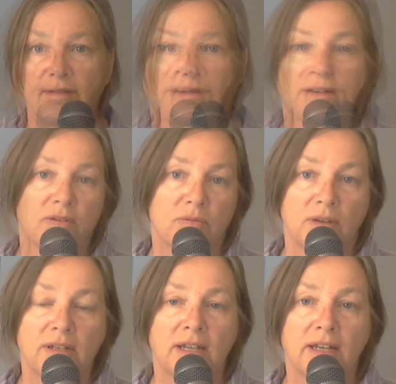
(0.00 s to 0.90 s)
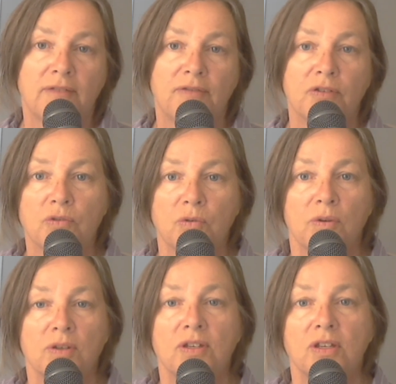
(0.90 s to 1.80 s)
There's a rundown of the
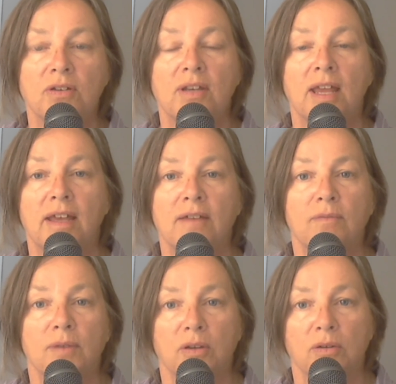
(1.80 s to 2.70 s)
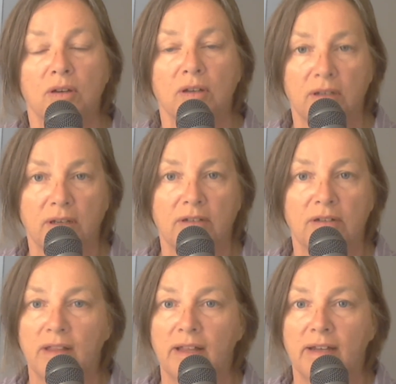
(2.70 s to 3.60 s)
scores that you can have when you're in a hunter
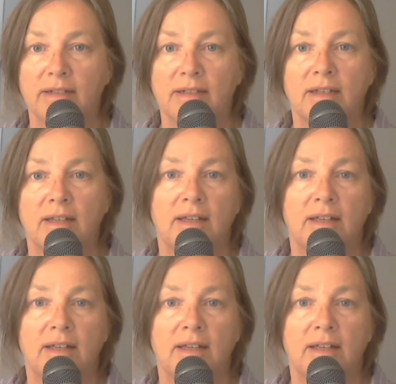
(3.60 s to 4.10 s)
class.